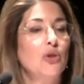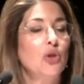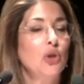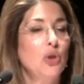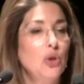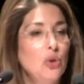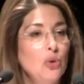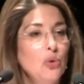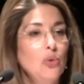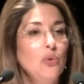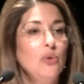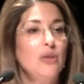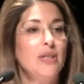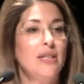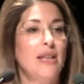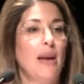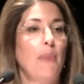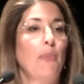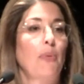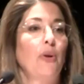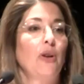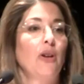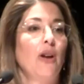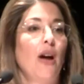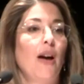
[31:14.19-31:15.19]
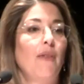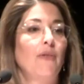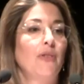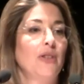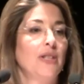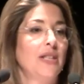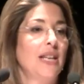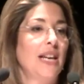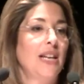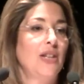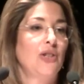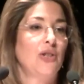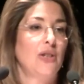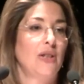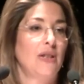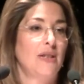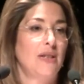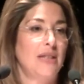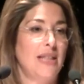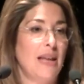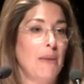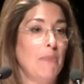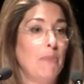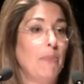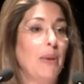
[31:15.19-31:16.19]
two separate
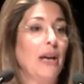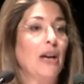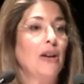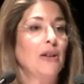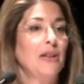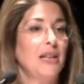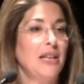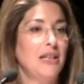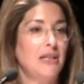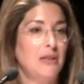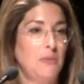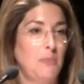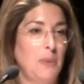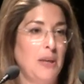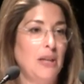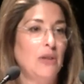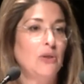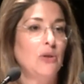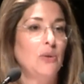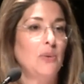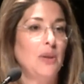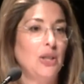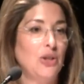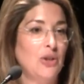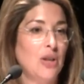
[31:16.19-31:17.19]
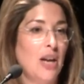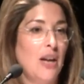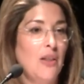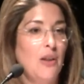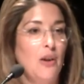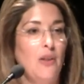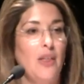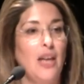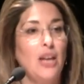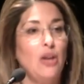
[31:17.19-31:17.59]
conversations that barely speak to each other,